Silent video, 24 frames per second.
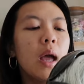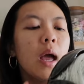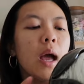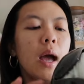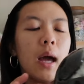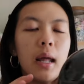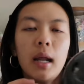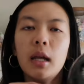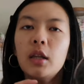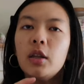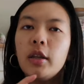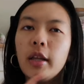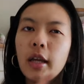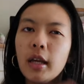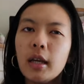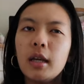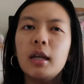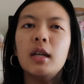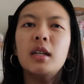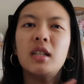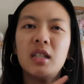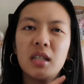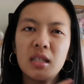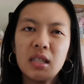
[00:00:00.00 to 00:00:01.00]
And I think
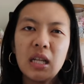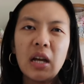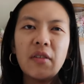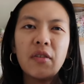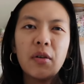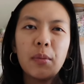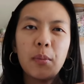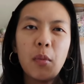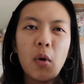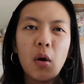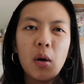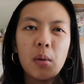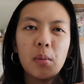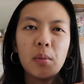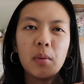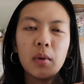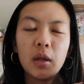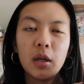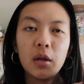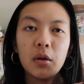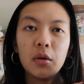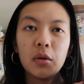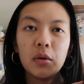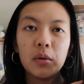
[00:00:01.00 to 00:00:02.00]
it does have a more
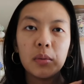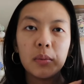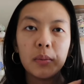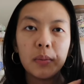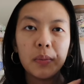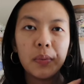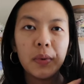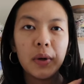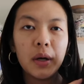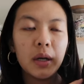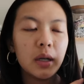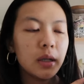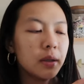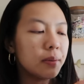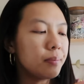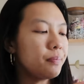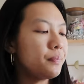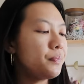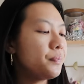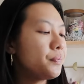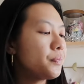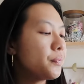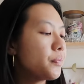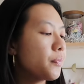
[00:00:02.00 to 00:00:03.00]
blue, but
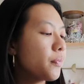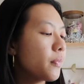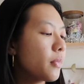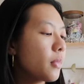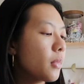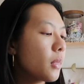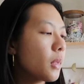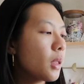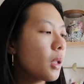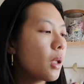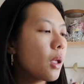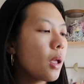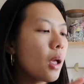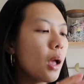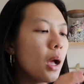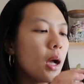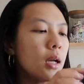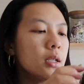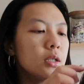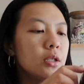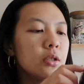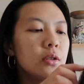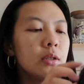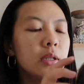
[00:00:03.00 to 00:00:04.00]

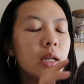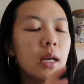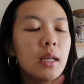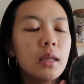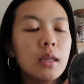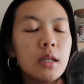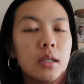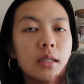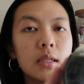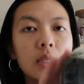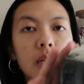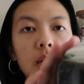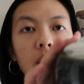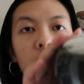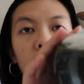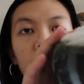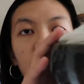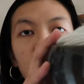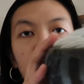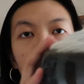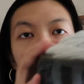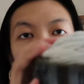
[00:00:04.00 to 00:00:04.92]
I do like there's like on the